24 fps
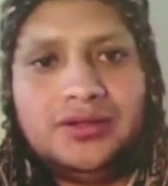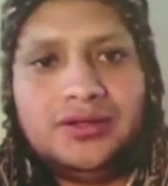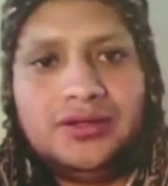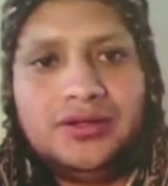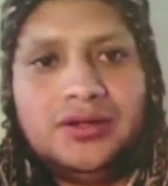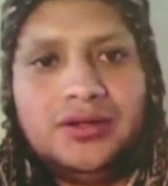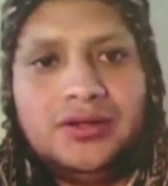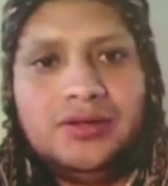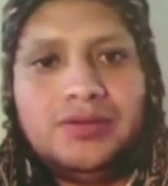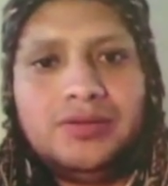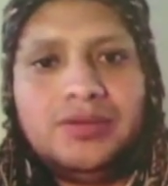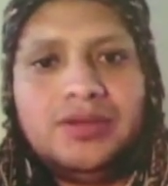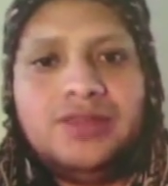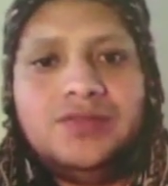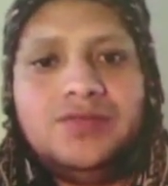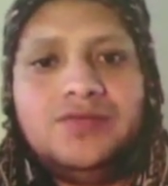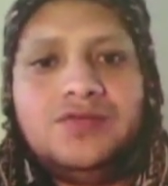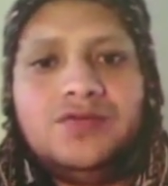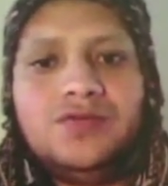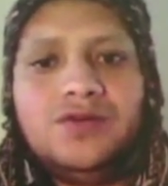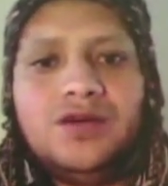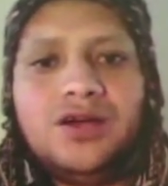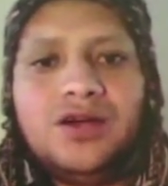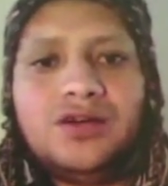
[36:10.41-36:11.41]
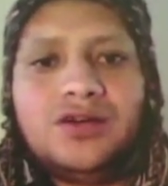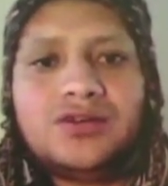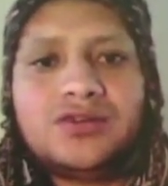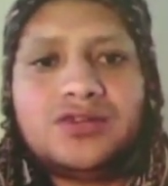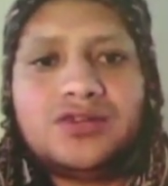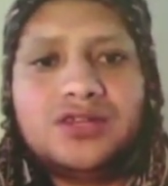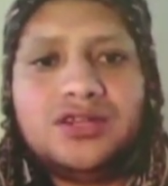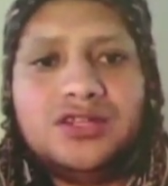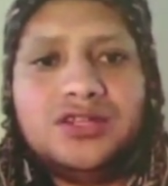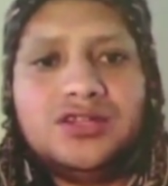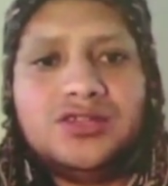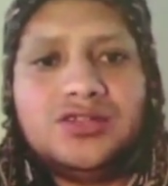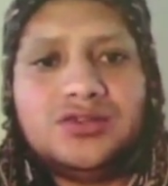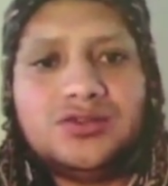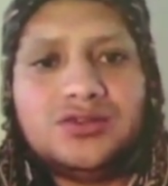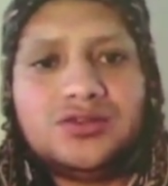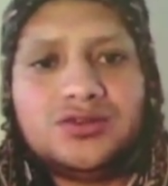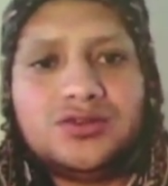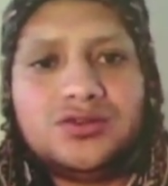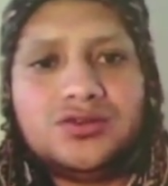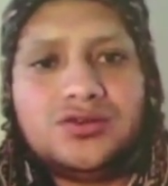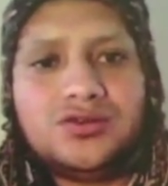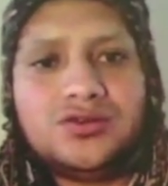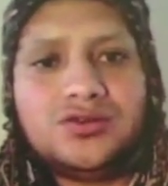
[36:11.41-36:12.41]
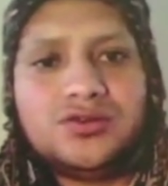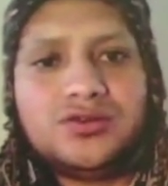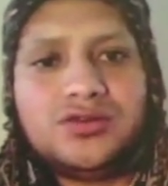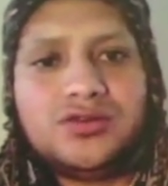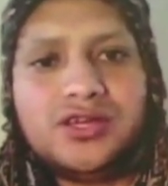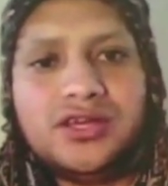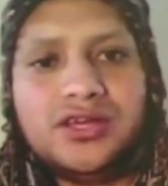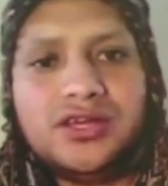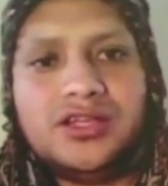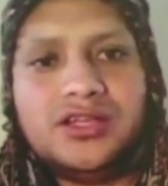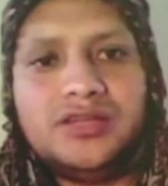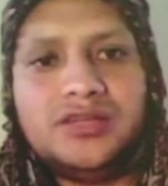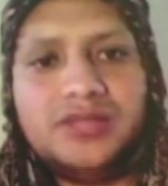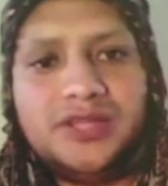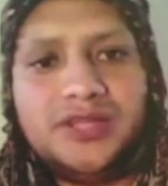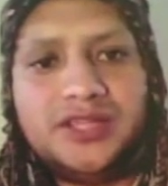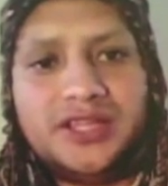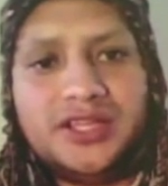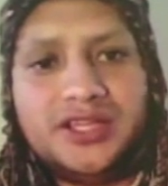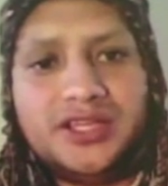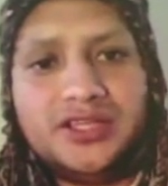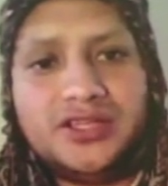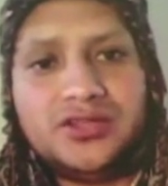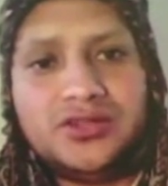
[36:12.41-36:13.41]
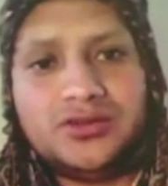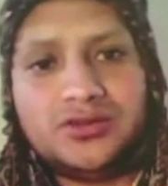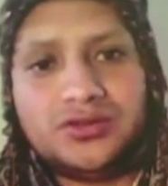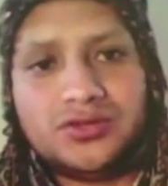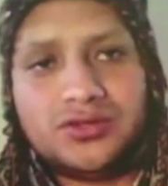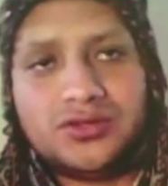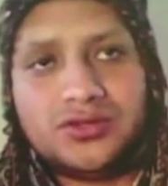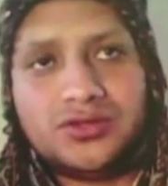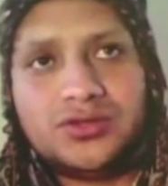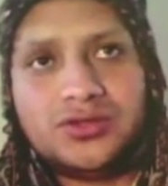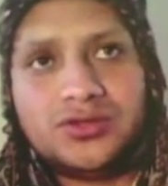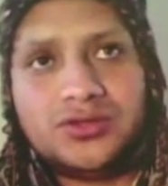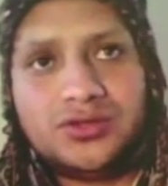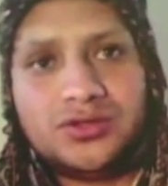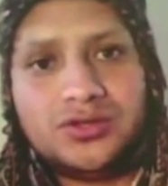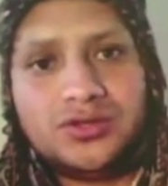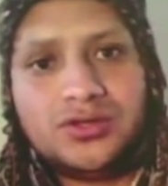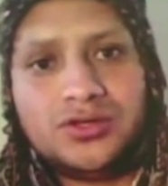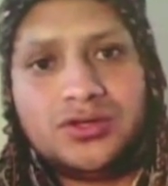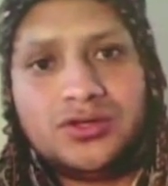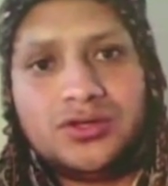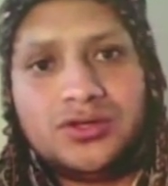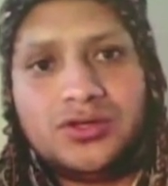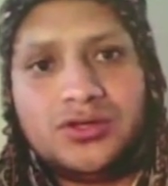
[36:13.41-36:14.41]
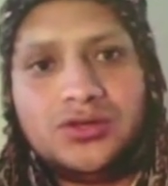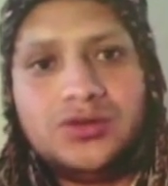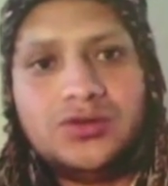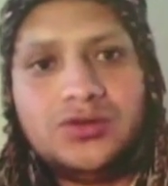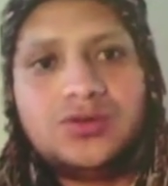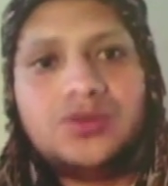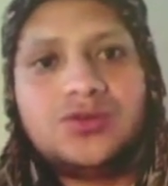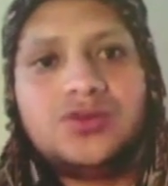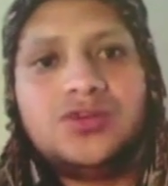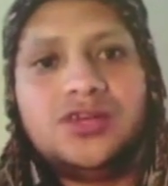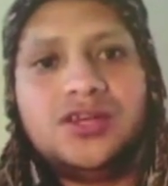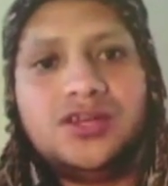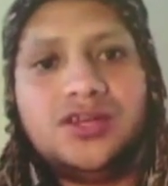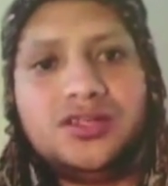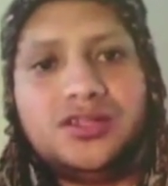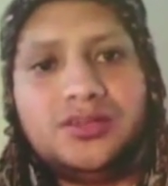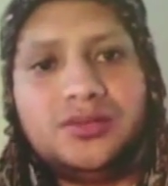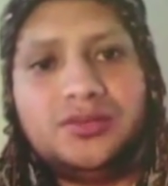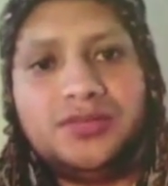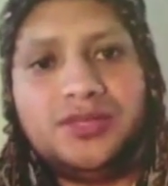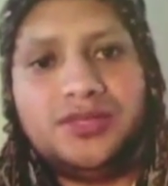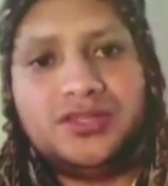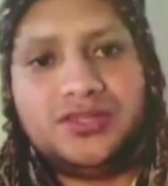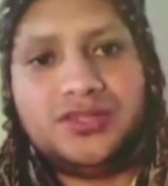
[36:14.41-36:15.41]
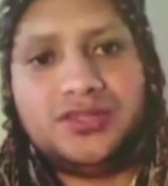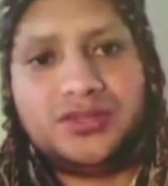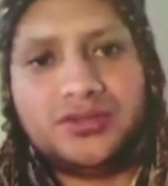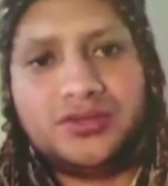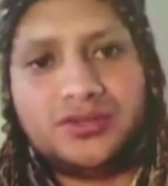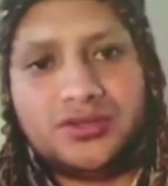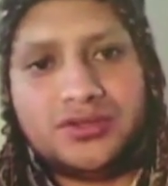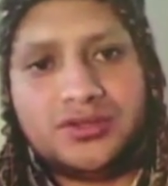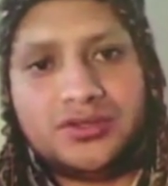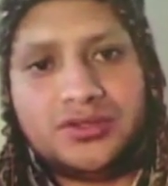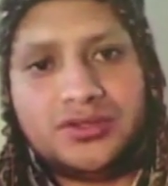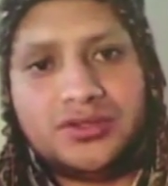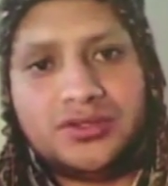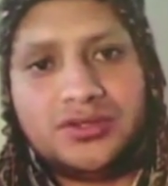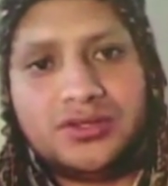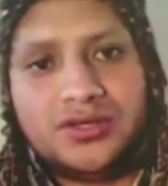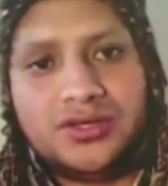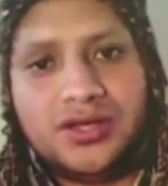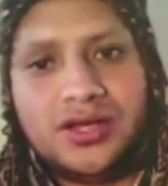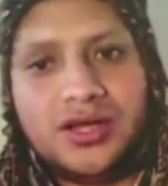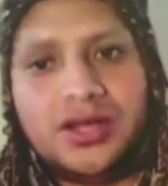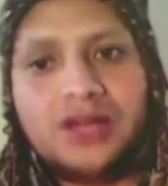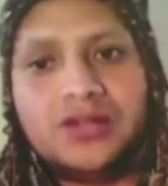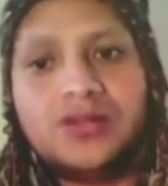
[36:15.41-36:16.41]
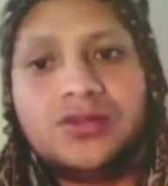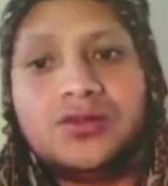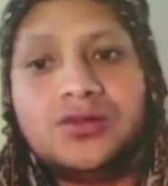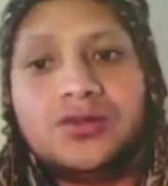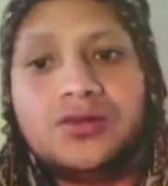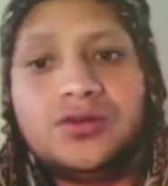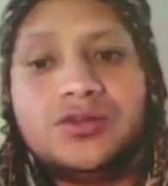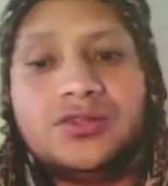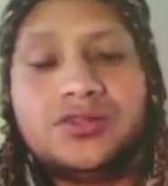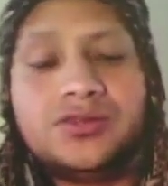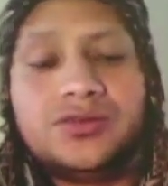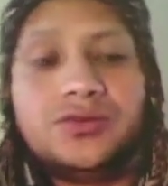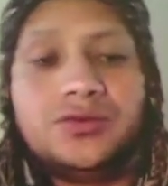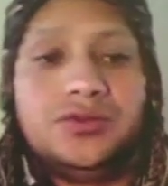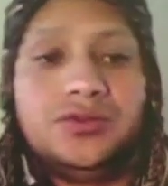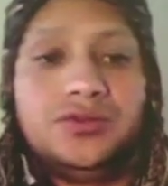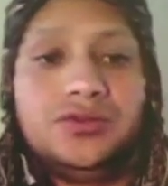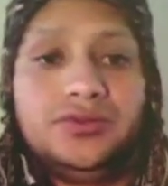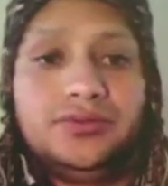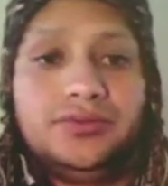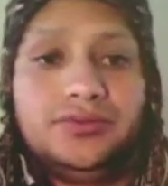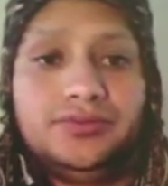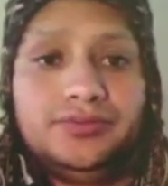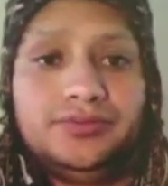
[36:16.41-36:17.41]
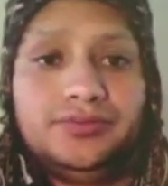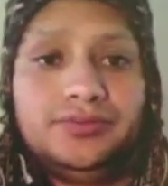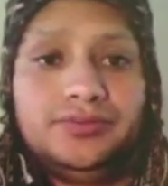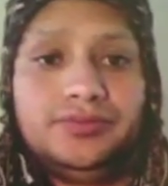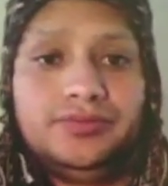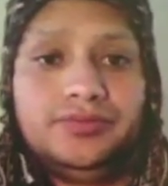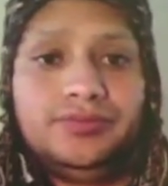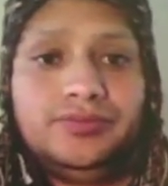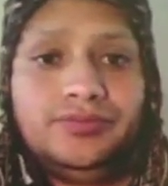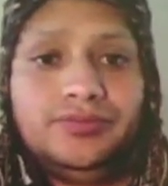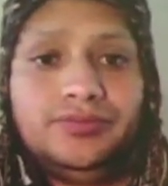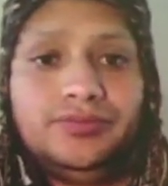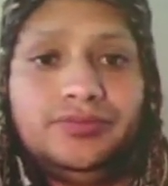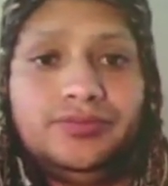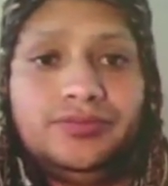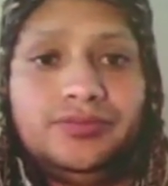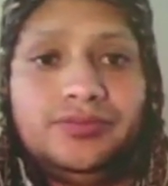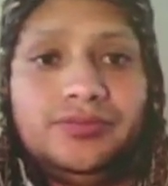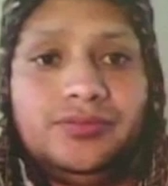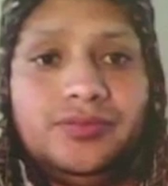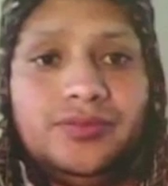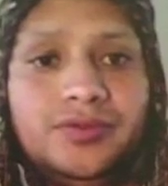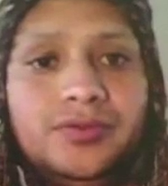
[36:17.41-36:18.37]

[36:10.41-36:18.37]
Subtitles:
But if you are religion, so you create limitations, you create divisions, and no, it's good. No?